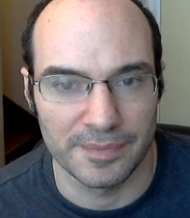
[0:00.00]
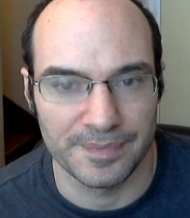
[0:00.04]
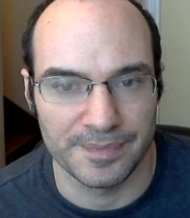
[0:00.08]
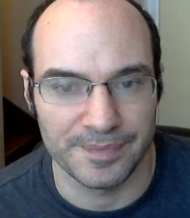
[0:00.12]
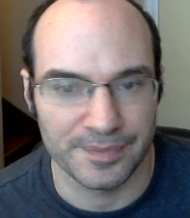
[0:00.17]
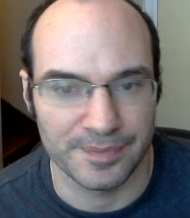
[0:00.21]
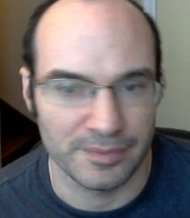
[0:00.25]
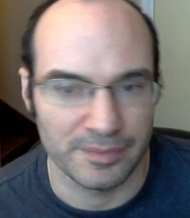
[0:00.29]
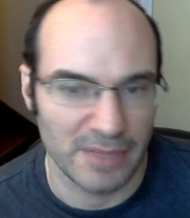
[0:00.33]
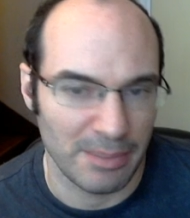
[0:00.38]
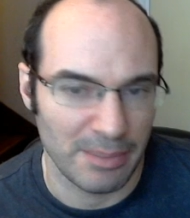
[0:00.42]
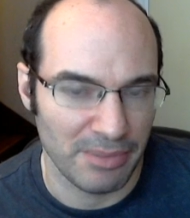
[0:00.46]

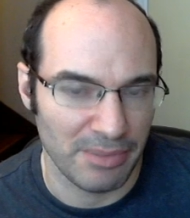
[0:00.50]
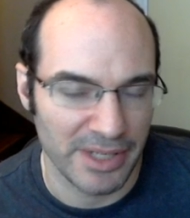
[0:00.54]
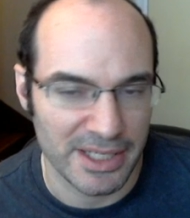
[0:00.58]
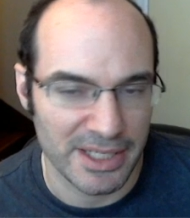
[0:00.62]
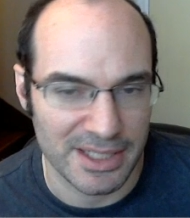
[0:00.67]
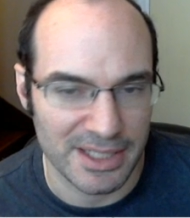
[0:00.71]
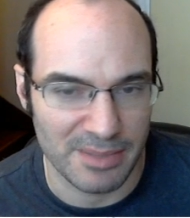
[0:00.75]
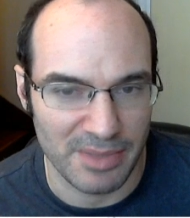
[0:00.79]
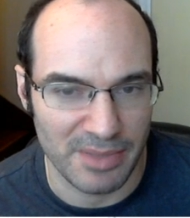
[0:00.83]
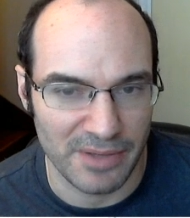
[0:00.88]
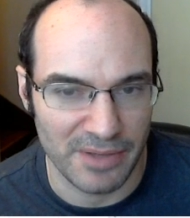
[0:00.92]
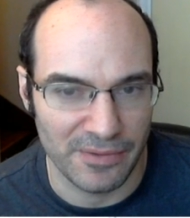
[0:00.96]
My plan is
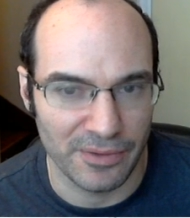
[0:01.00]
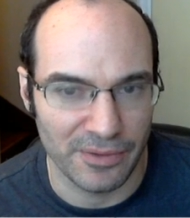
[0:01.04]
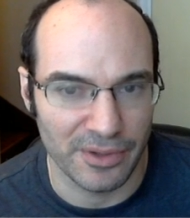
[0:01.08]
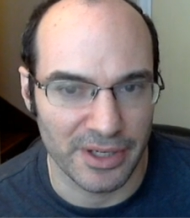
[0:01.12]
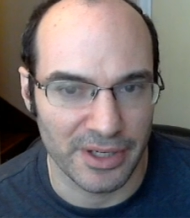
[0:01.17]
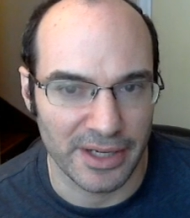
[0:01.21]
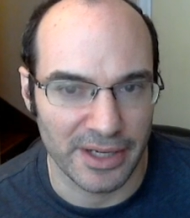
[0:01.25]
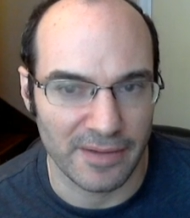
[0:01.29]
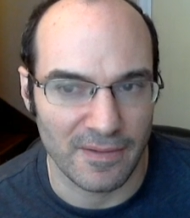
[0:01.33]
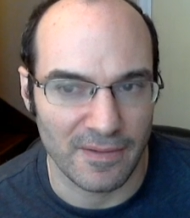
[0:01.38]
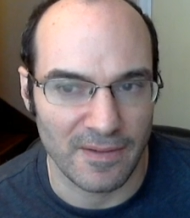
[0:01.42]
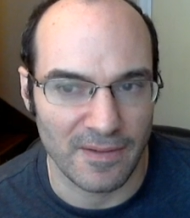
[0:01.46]
b4 and I
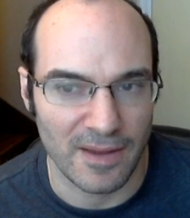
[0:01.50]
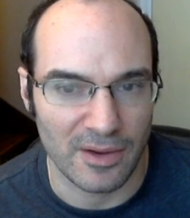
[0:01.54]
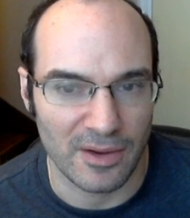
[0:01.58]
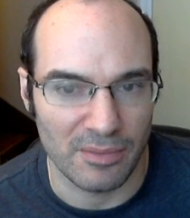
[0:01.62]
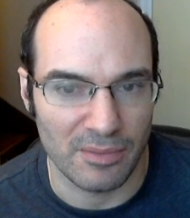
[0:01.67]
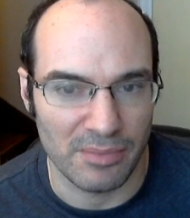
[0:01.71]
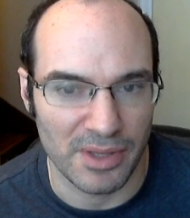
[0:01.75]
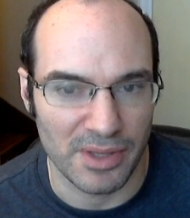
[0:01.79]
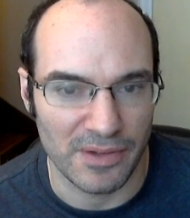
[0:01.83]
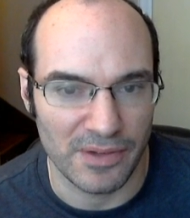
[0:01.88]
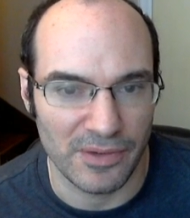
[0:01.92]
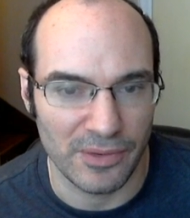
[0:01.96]
get to take on
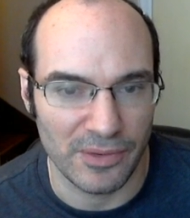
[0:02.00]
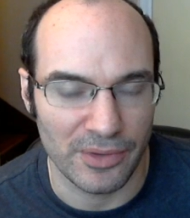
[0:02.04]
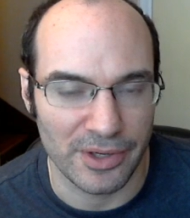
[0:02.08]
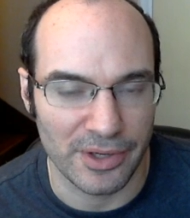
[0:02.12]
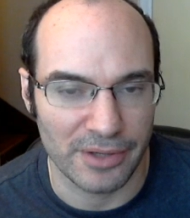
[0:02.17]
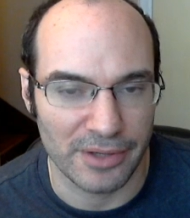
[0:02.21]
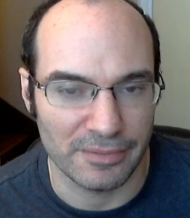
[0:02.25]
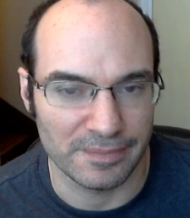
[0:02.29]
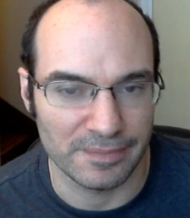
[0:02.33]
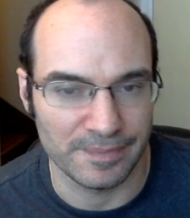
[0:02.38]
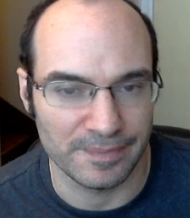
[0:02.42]
b2 now.